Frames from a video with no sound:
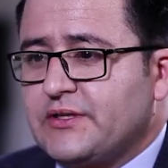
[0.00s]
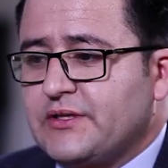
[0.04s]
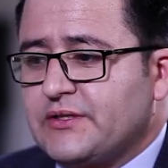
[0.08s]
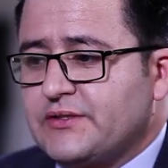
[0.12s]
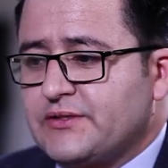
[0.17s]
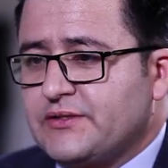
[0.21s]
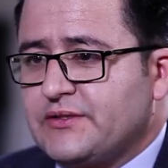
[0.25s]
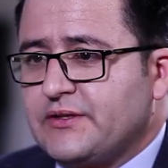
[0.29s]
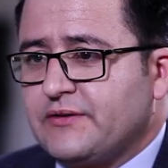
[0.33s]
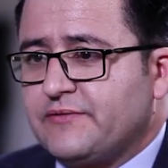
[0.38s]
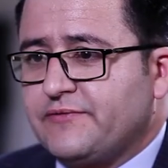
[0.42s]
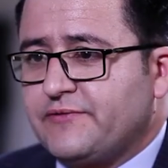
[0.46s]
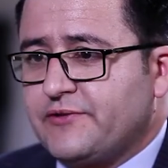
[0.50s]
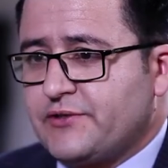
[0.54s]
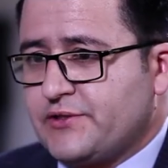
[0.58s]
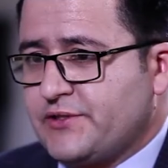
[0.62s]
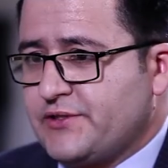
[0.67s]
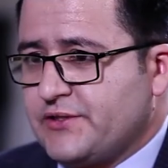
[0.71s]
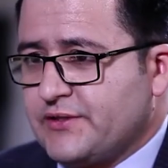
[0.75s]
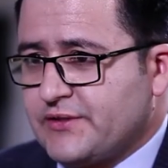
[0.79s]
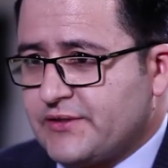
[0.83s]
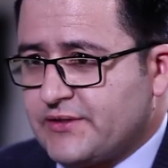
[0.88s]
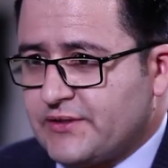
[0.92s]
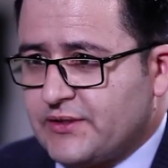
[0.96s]
is the
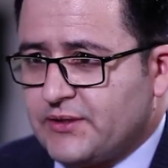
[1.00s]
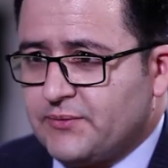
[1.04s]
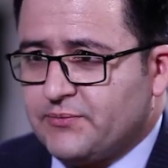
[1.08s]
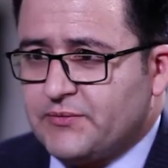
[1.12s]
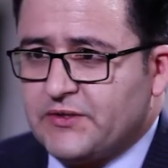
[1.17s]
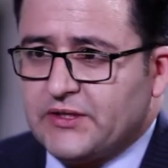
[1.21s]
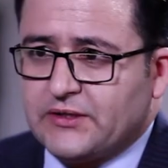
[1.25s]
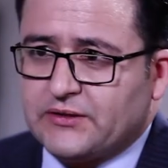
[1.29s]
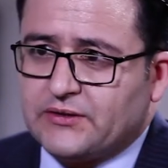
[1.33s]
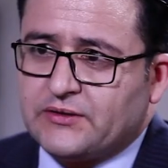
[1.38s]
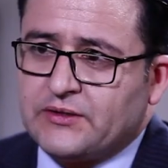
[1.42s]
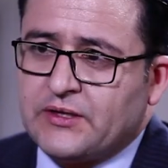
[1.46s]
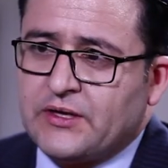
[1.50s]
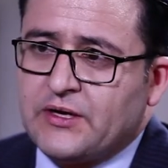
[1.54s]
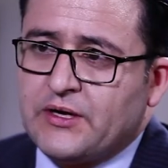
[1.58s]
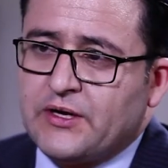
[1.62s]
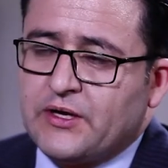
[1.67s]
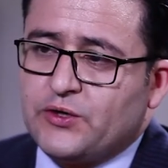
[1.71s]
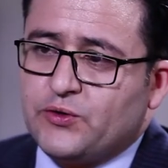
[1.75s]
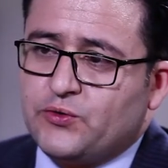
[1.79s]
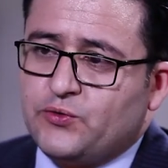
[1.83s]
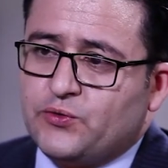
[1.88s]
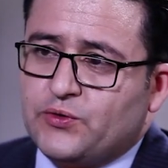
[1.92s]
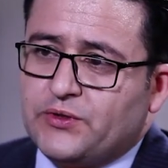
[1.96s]
first step that
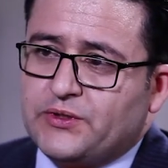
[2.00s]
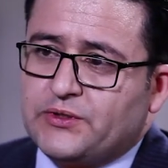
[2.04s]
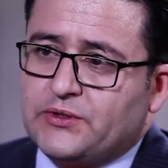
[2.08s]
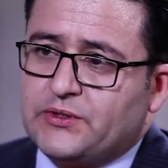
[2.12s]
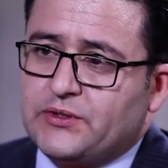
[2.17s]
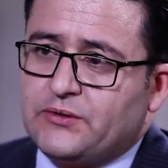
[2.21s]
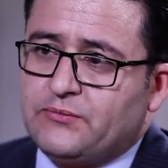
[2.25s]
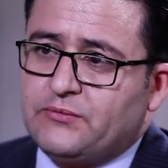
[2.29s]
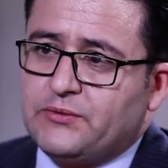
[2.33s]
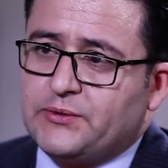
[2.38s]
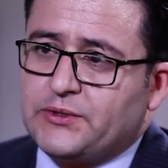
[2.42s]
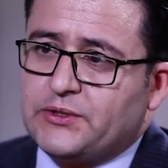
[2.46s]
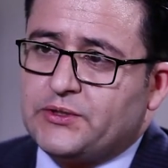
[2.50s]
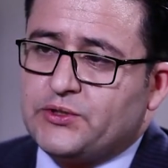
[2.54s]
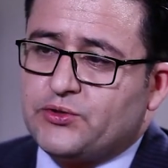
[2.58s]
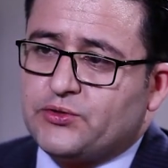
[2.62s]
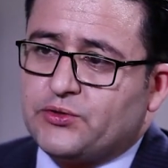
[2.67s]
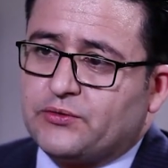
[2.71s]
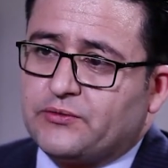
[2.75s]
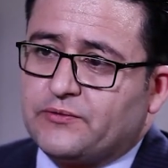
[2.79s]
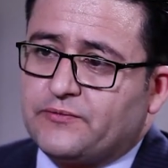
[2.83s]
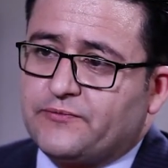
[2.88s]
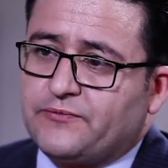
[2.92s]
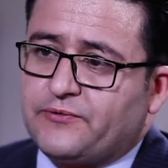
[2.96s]
UNDP
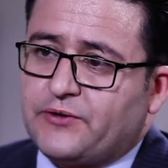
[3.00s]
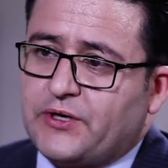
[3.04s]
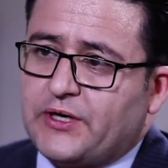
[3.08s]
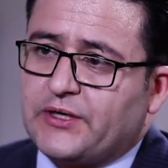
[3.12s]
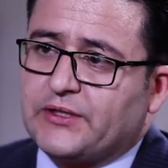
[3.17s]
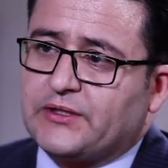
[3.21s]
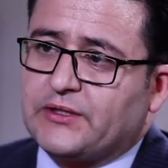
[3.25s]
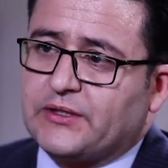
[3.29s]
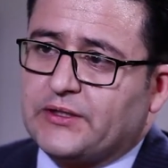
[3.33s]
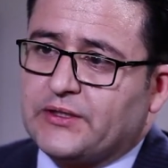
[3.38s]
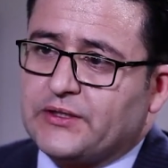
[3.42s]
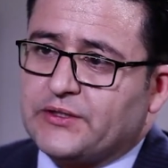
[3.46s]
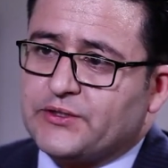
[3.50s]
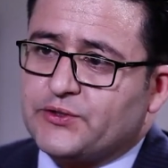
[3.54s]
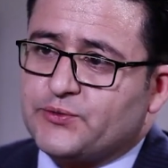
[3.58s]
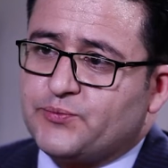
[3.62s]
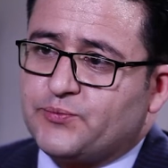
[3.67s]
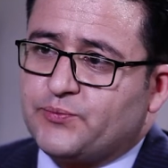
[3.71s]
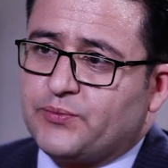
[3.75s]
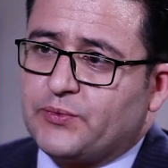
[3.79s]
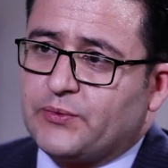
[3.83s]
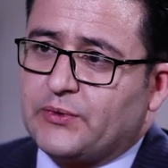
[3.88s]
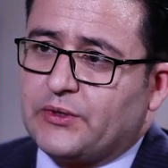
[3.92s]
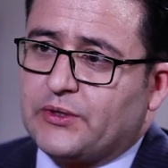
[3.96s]
should fight against
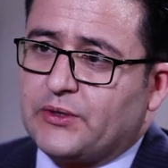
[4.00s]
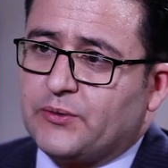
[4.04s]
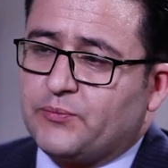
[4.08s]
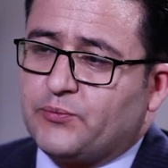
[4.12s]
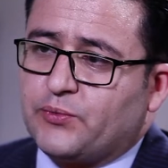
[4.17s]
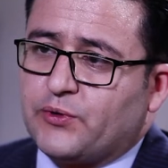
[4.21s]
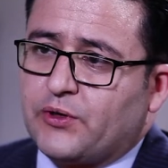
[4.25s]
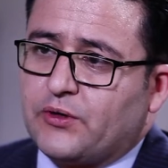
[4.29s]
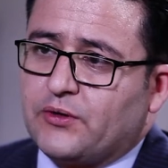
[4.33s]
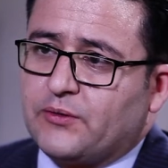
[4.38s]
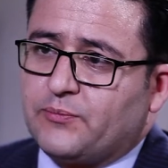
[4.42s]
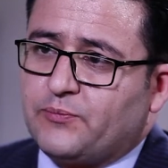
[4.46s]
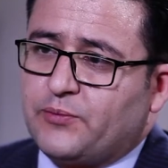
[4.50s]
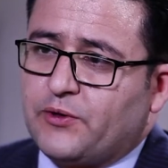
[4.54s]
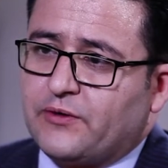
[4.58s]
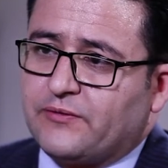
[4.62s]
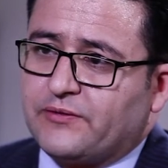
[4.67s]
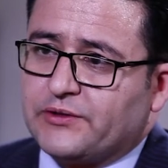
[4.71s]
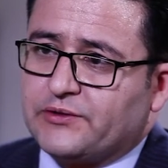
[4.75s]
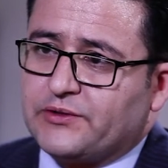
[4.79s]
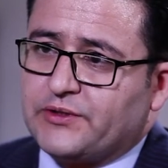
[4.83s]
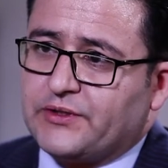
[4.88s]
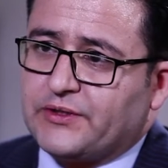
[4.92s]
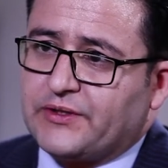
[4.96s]

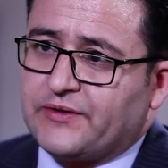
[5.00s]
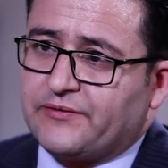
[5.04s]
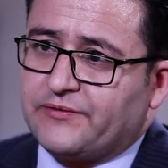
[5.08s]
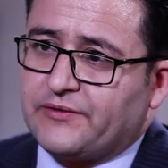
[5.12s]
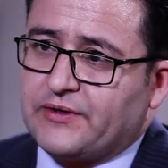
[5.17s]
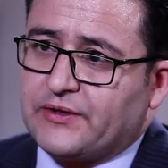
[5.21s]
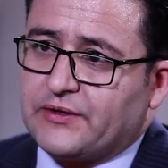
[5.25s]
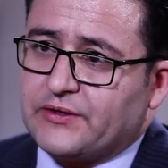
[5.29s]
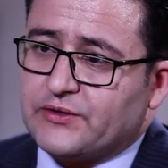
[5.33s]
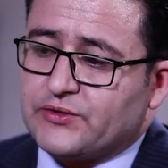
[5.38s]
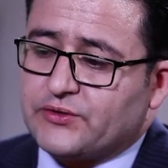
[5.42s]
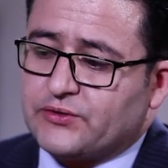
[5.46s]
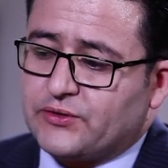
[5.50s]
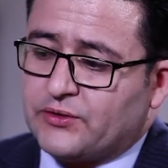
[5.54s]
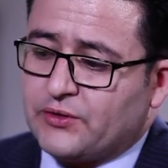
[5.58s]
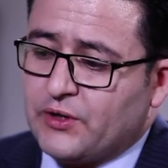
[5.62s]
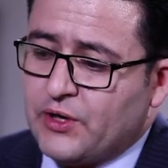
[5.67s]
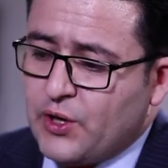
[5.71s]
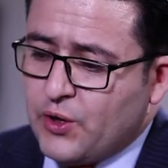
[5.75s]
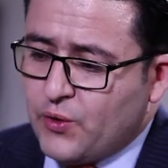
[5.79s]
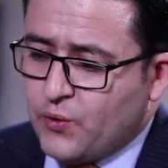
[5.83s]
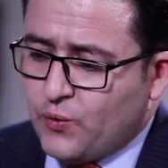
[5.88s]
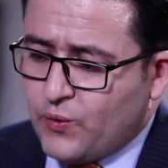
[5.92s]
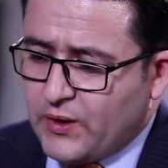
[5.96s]
poverty in Afghanistan.
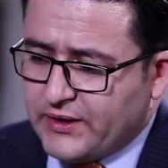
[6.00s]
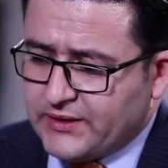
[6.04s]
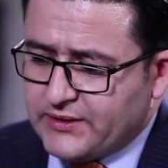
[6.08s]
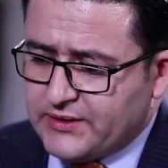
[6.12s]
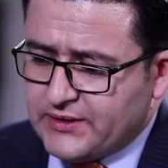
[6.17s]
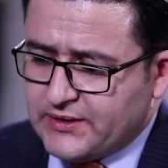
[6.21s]
What